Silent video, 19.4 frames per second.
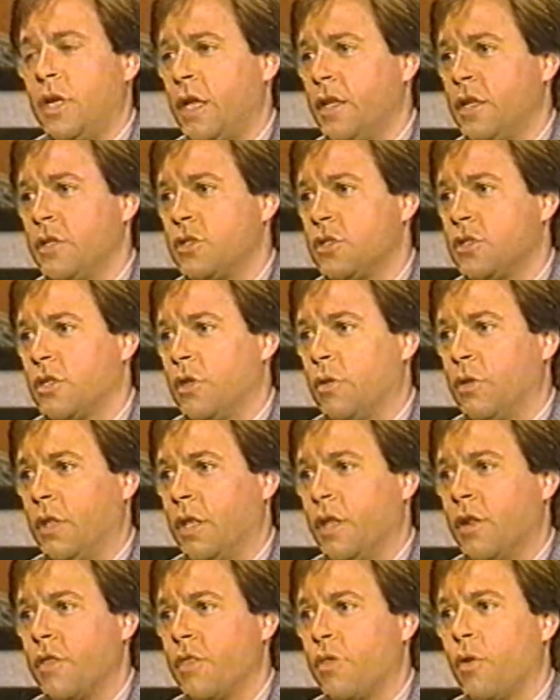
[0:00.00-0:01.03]
not
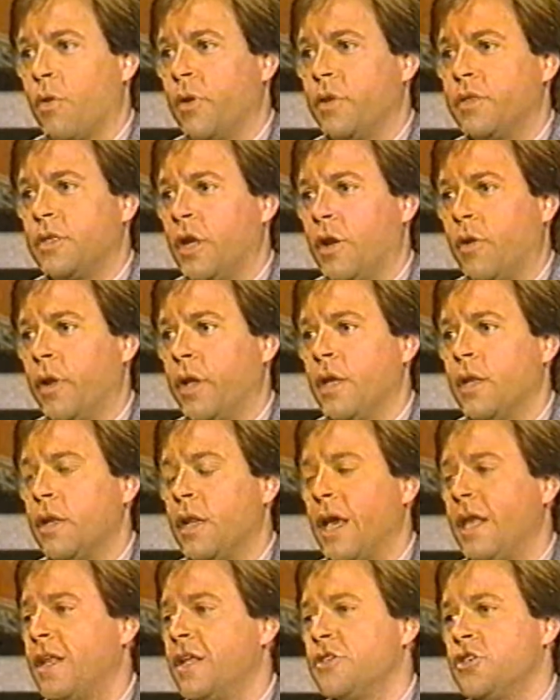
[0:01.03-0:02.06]
necessarily an
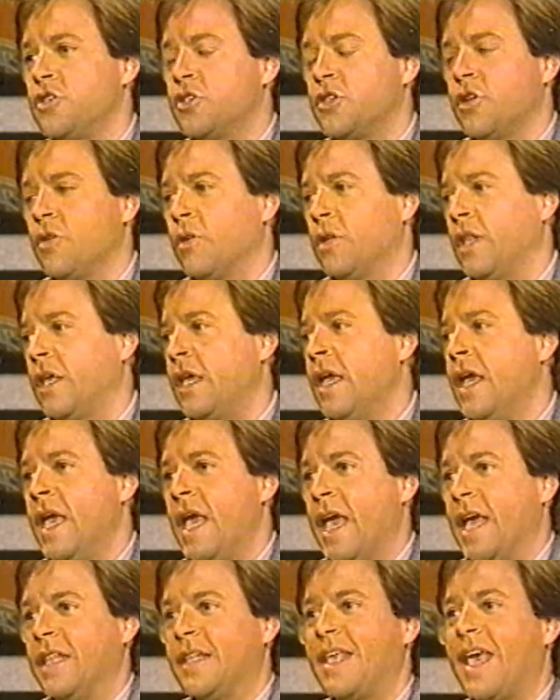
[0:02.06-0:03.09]
authoritarian, not necessarily
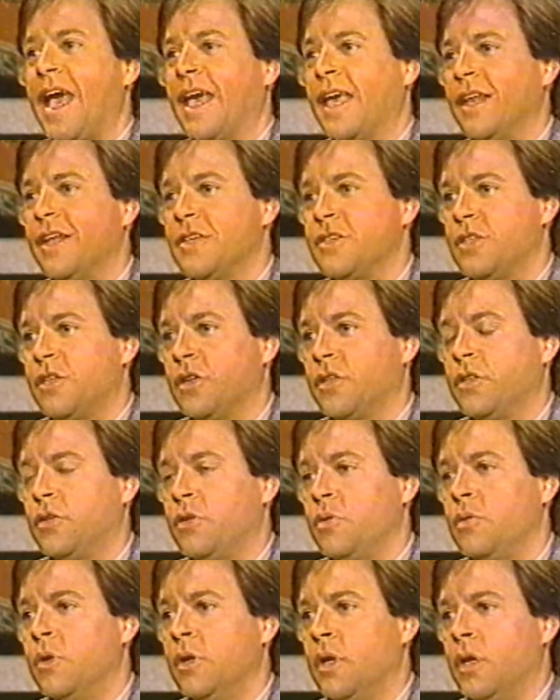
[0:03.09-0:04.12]
antagonistic
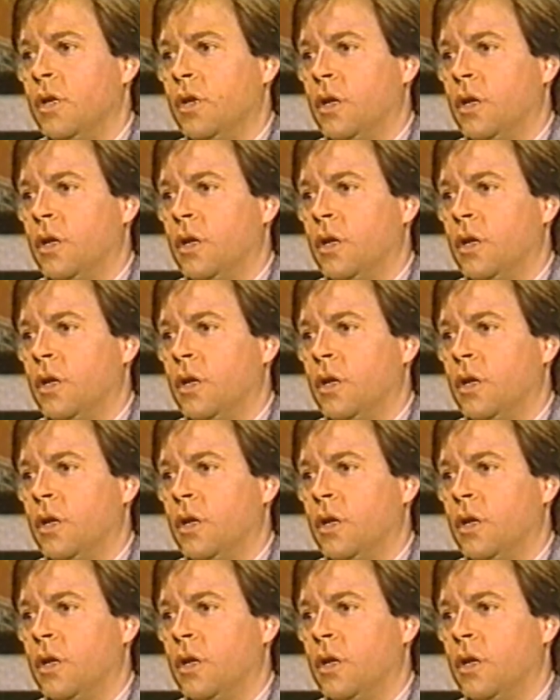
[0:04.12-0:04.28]
to